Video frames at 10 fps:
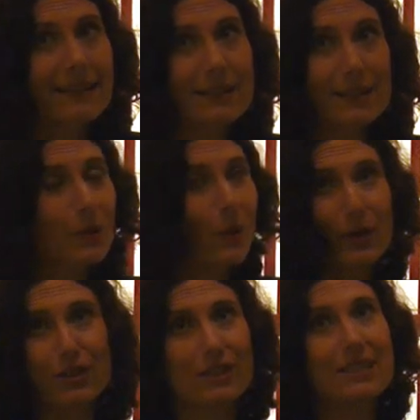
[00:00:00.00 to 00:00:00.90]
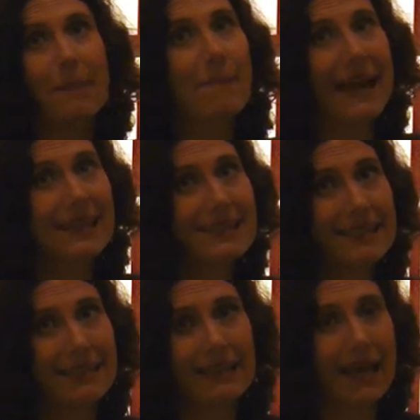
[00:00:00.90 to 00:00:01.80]
So just a
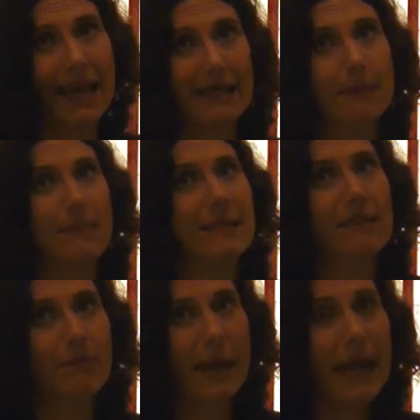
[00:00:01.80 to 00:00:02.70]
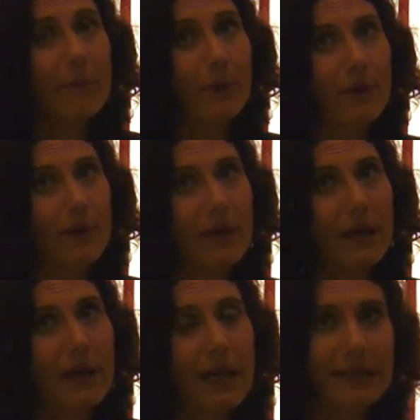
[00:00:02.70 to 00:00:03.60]
pencil and a piece of paper.
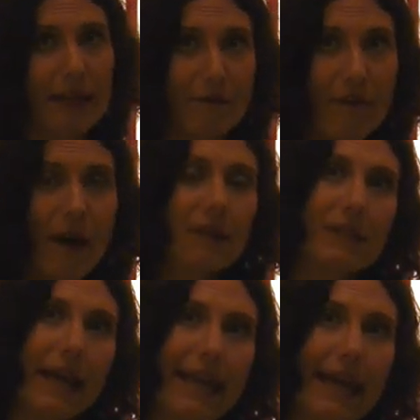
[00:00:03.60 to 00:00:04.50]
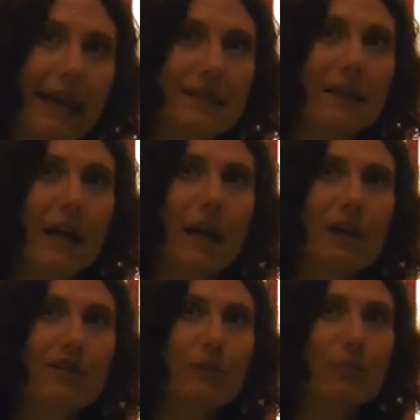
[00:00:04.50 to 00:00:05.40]
They fought against
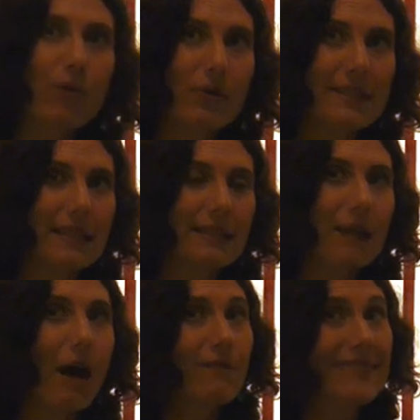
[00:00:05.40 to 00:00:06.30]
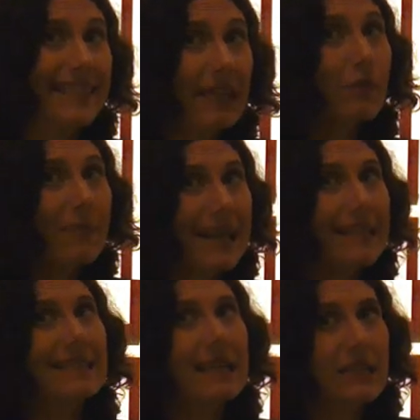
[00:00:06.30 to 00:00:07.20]
the process of
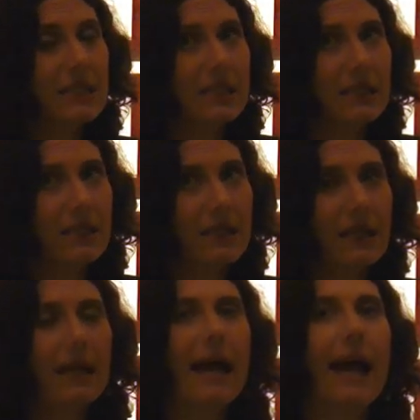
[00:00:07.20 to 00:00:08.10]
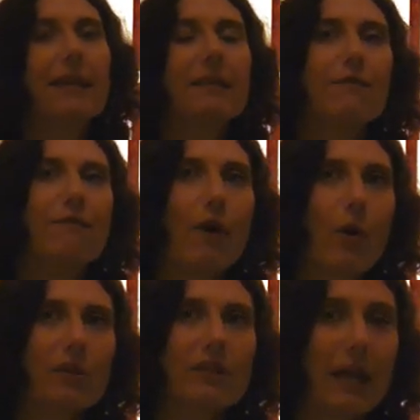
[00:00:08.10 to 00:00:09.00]
dehumanization, and they
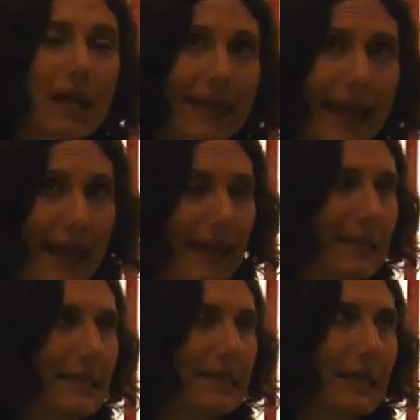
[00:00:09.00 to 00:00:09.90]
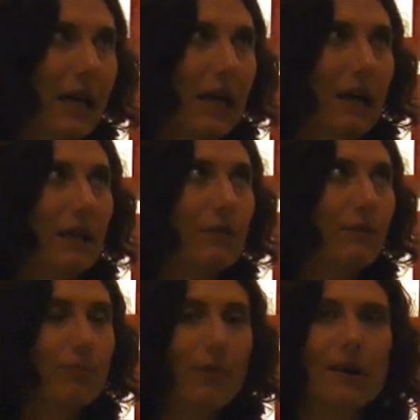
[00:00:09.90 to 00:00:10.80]
fought against the
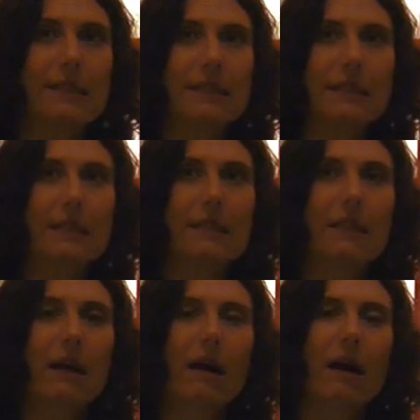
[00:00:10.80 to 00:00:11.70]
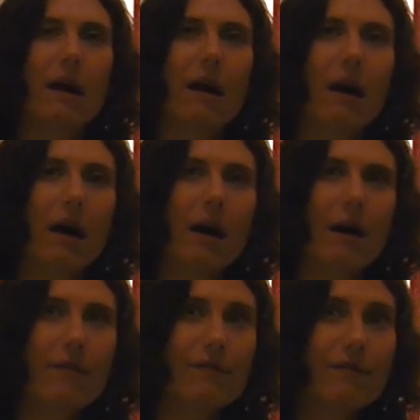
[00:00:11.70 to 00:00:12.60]
process
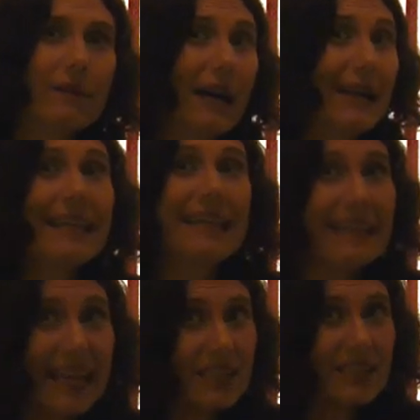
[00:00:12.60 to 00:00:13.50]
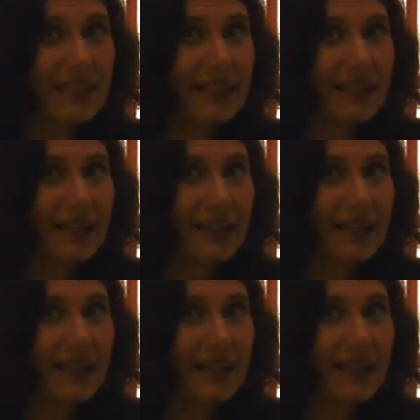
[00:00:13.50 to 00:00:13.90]
of annihilation.